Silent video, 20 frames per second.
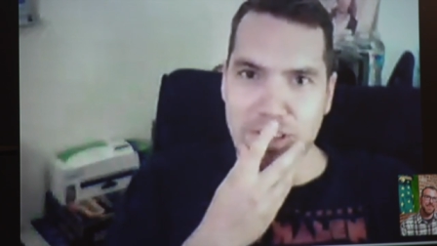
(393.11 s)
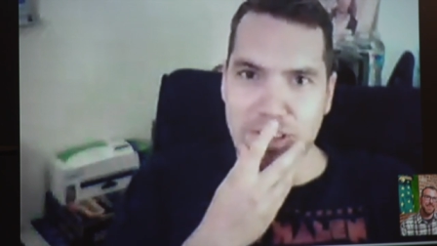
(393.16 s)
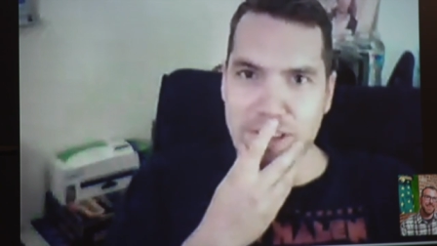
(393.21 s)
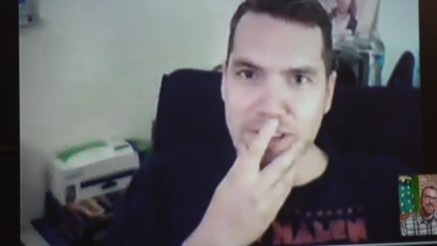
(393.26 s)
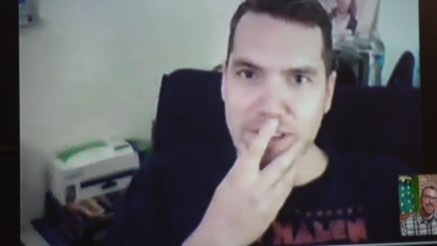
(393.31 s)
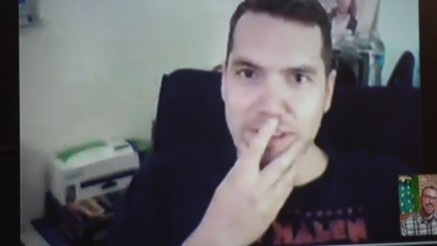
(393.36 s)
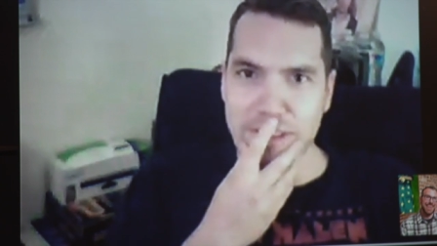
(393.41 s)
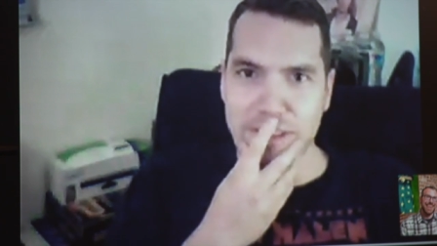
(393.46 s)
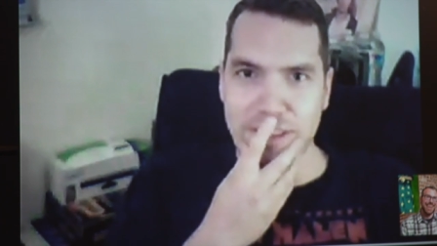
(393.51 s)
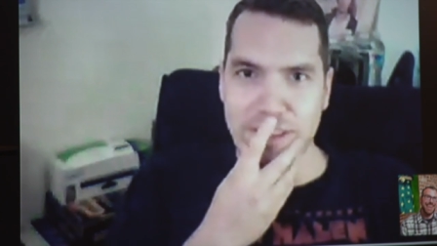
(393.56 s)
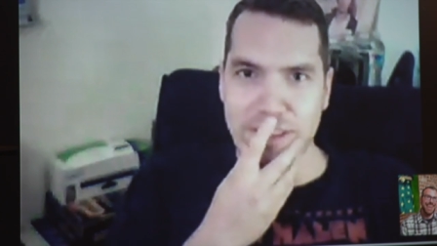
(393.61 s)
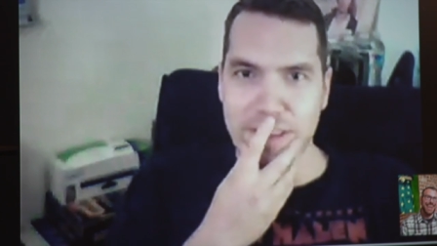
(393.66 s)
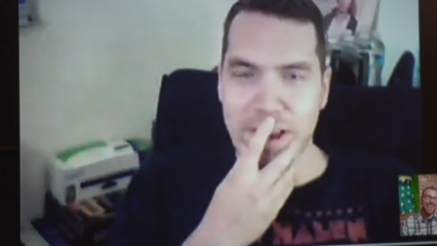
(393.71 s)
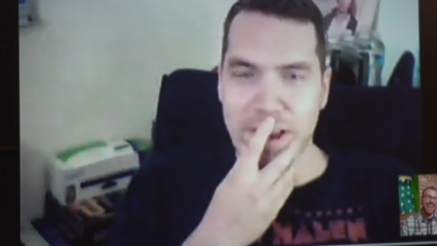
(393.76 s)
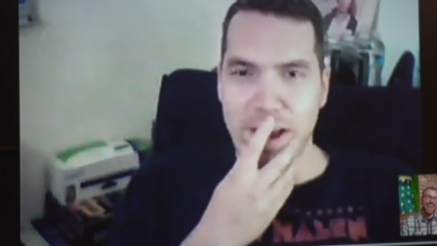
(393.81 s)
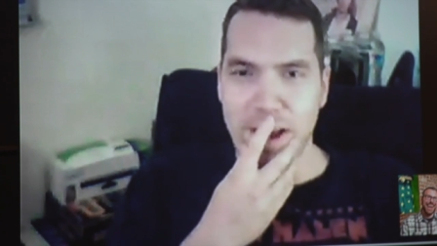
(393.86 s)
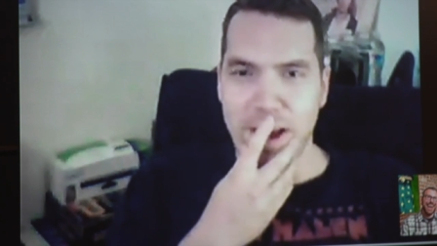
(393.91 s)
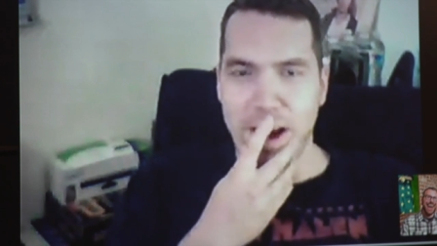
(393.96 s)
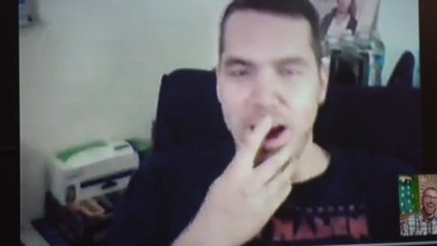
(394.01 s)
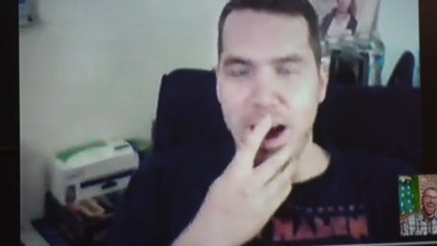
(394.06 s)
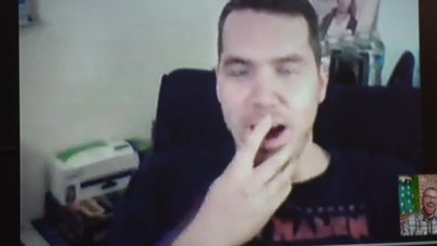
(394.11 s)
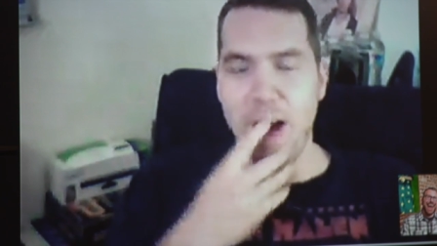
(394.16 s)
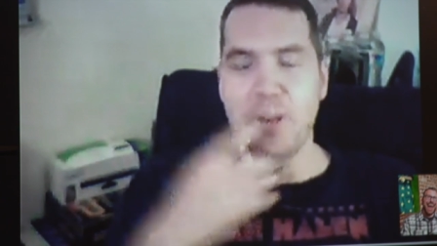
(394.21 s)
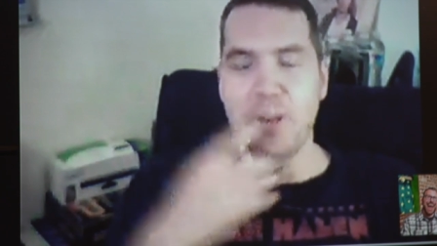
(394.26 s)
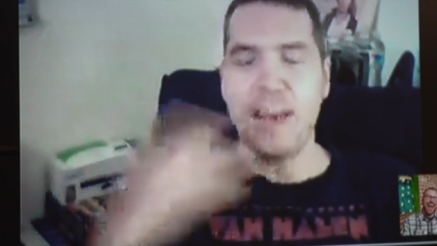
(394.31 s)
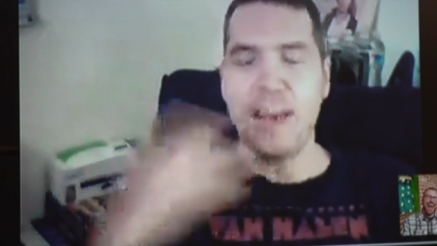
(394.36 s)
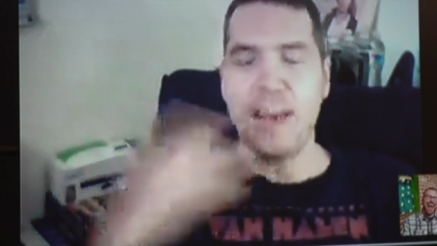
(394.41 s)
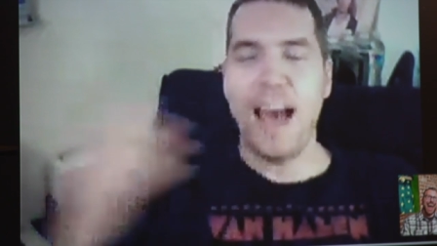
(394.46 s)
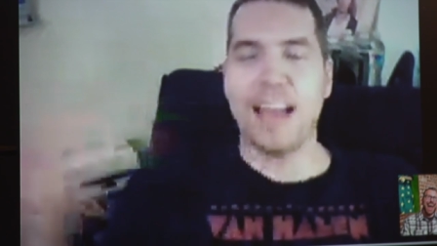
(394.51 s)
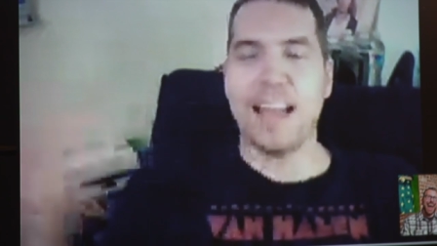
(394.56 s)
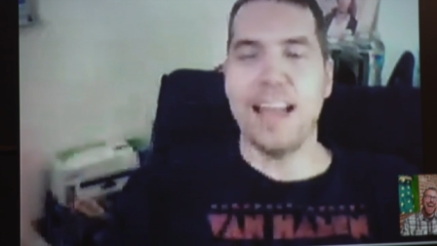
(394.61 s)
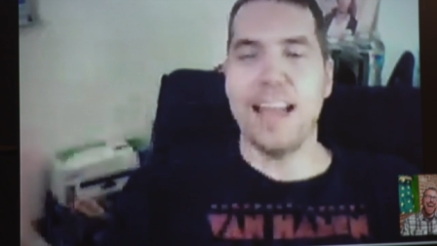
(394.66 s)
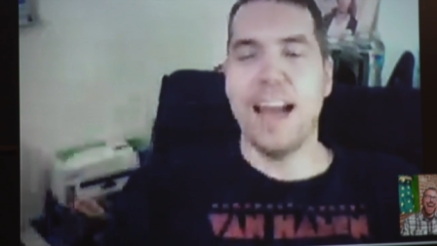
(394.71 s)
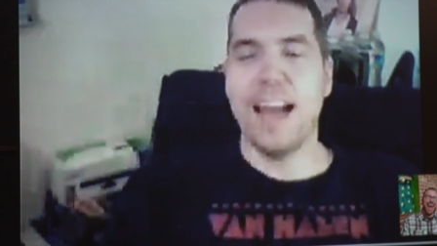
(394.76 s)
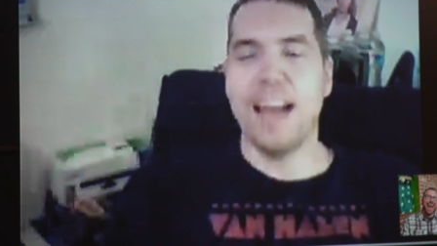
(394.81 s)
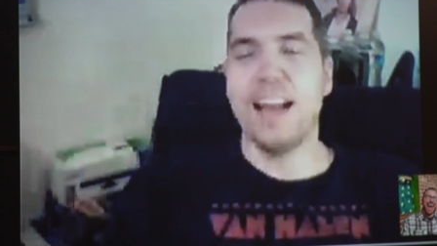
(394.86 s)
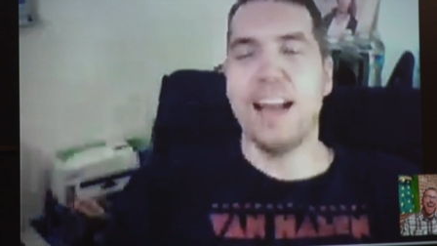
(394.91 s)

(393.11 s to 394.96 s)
Because oh god, not